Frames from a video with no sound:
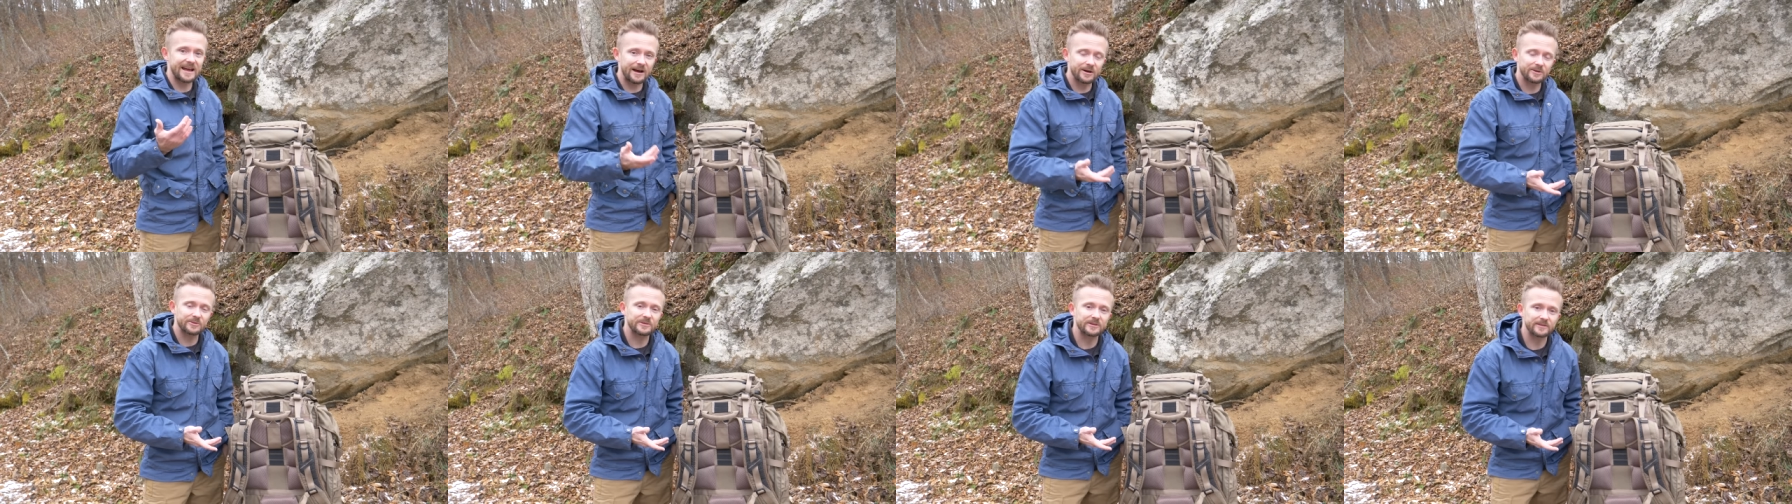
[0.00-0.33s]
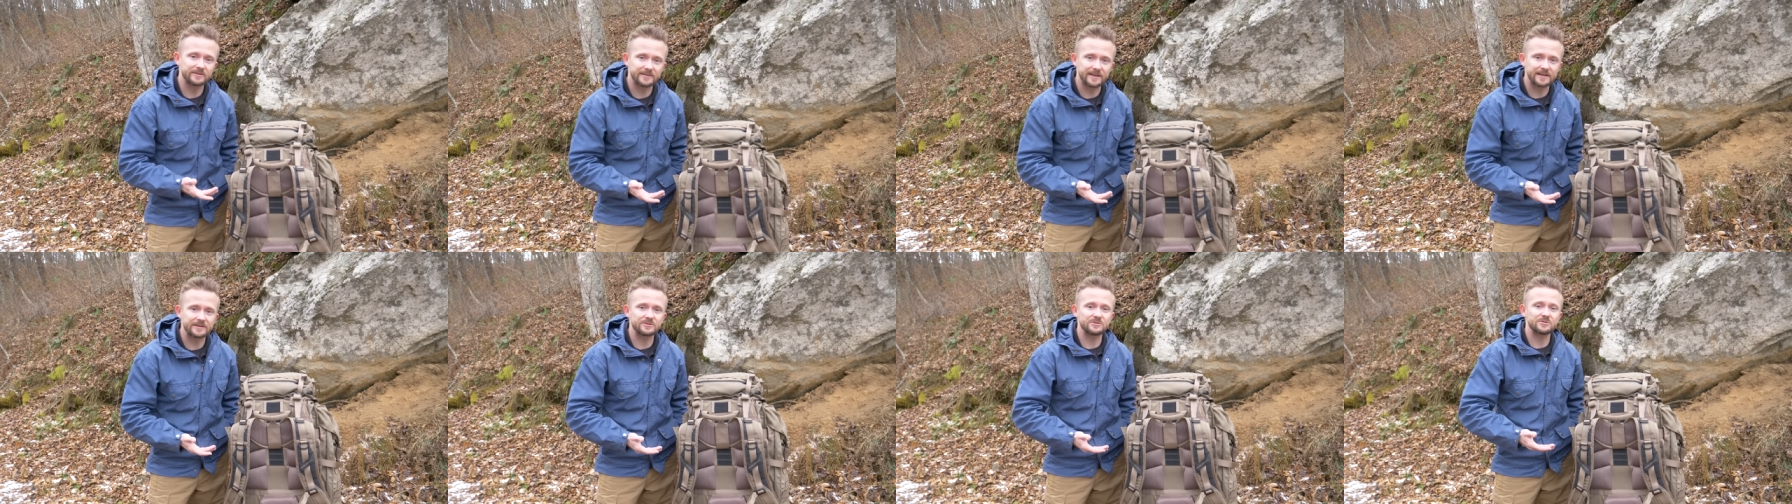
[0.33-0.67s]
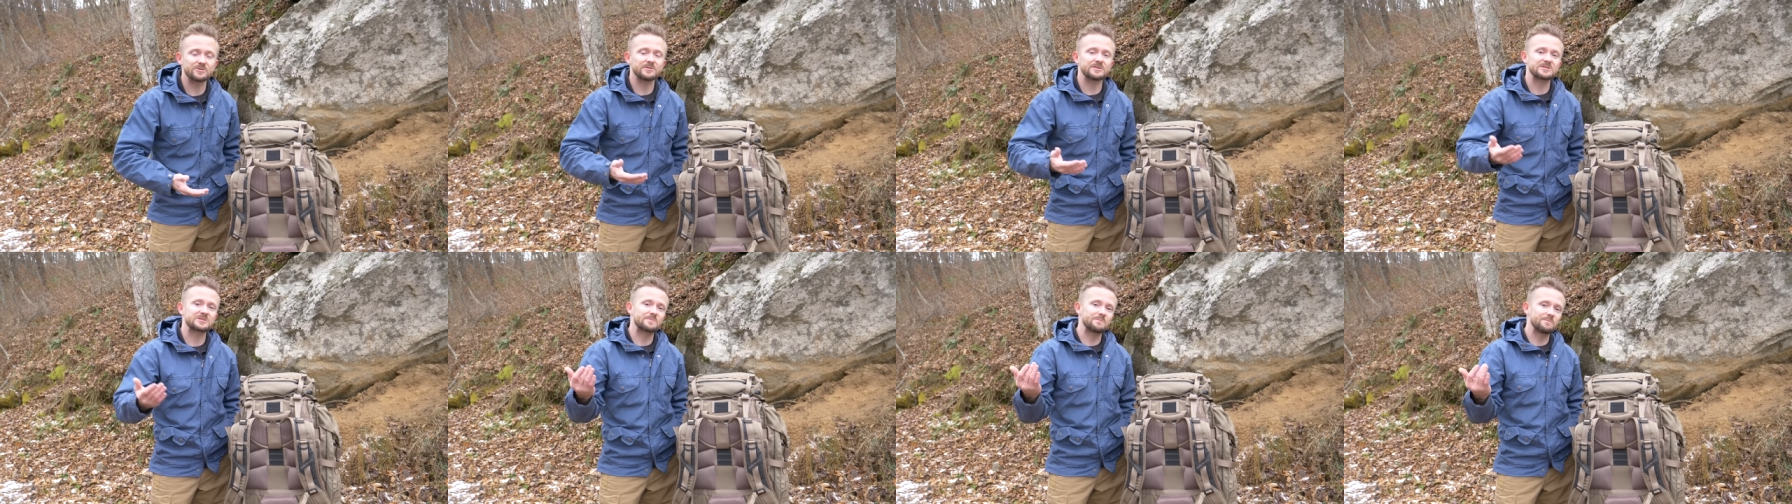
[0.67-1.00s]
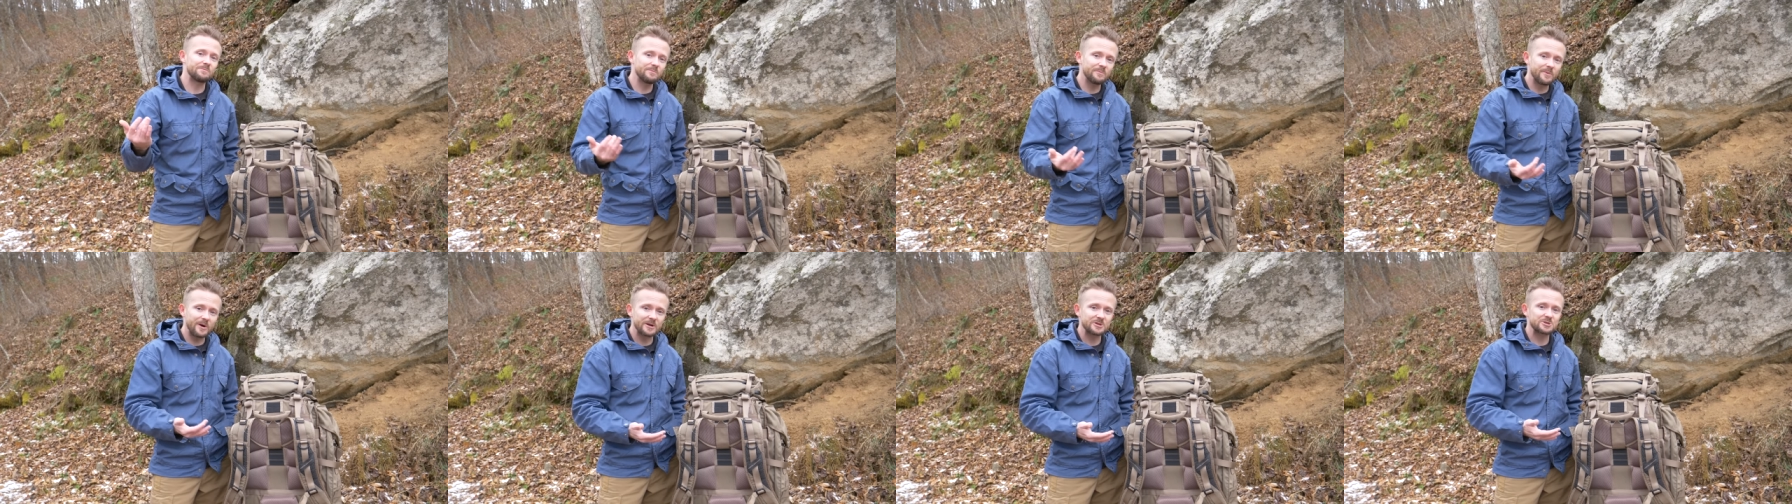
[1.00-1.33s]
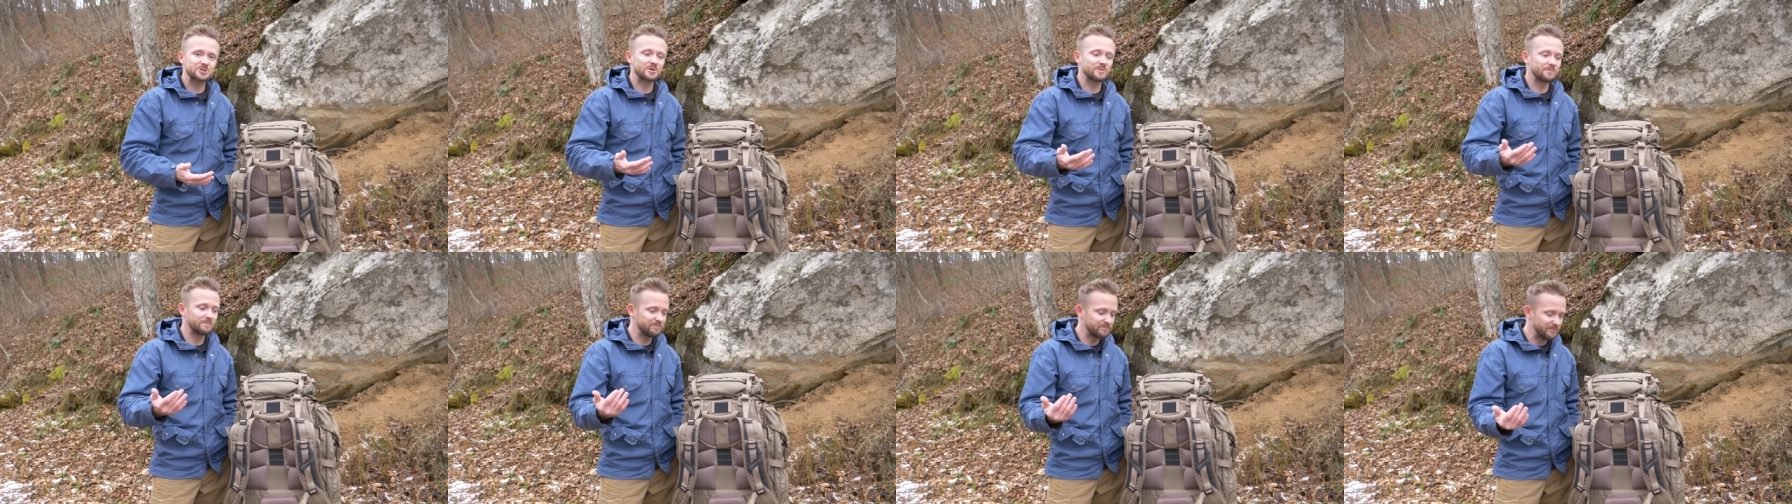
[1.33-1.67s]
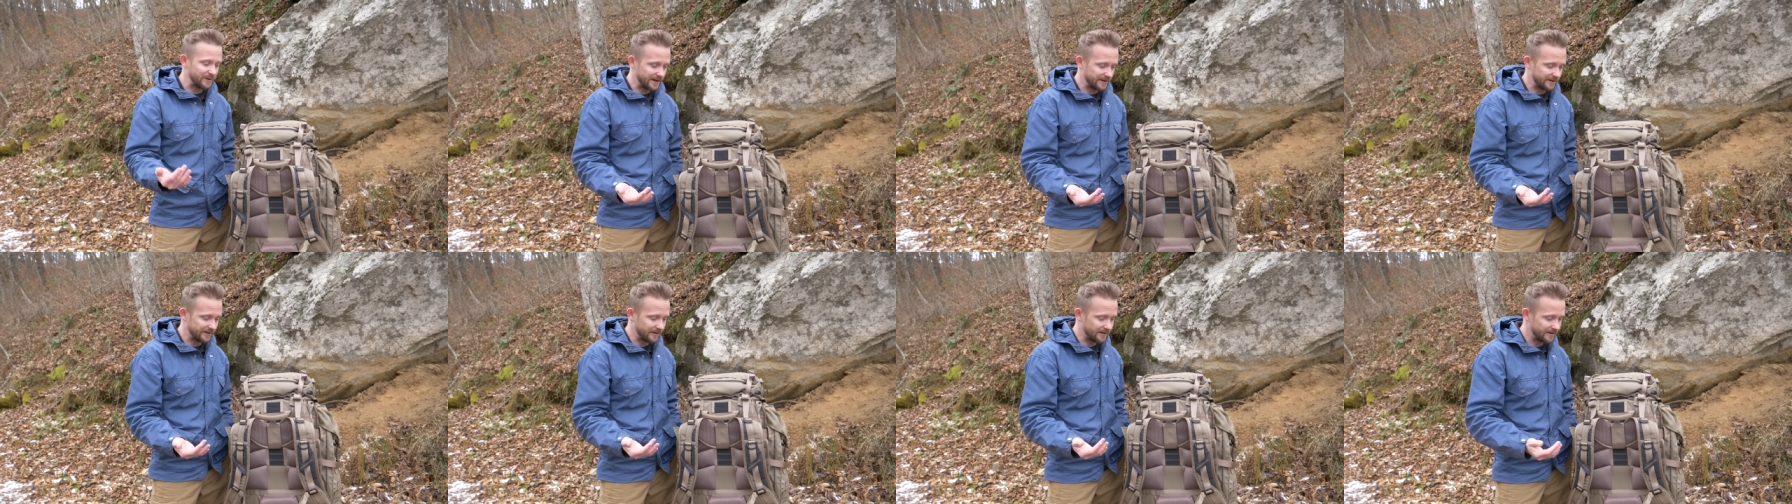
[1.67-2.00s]
out there that do this much
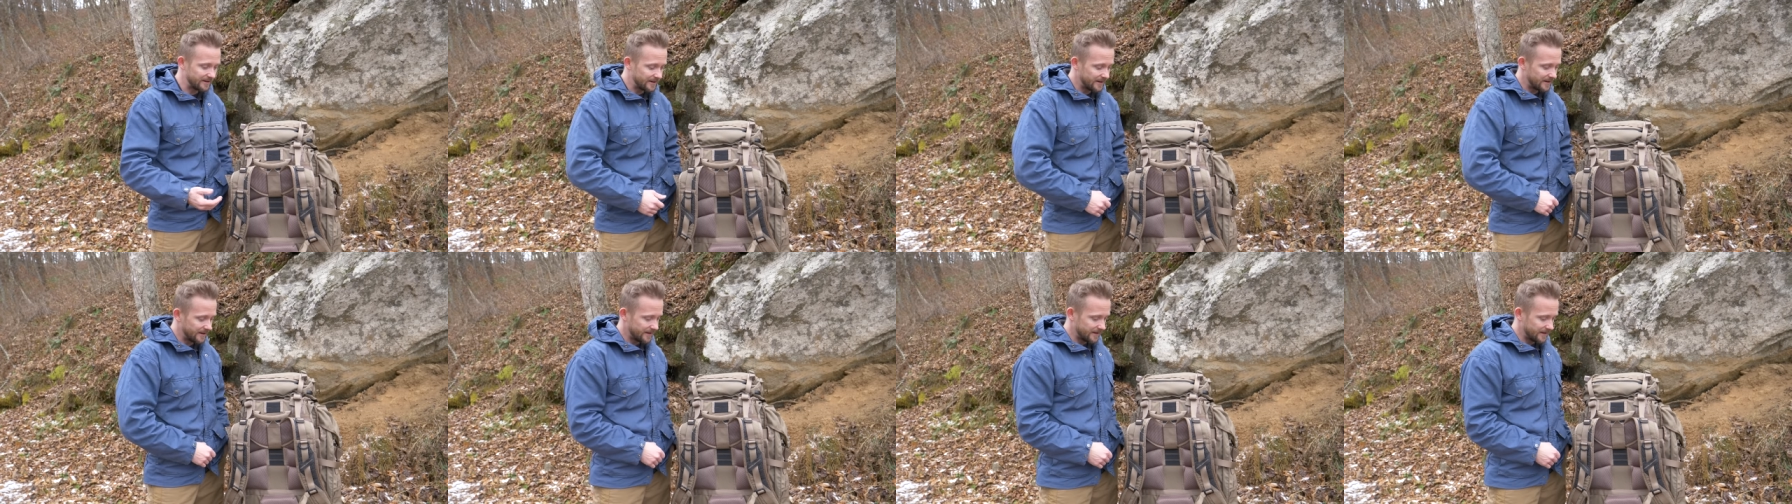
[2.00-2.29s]
better.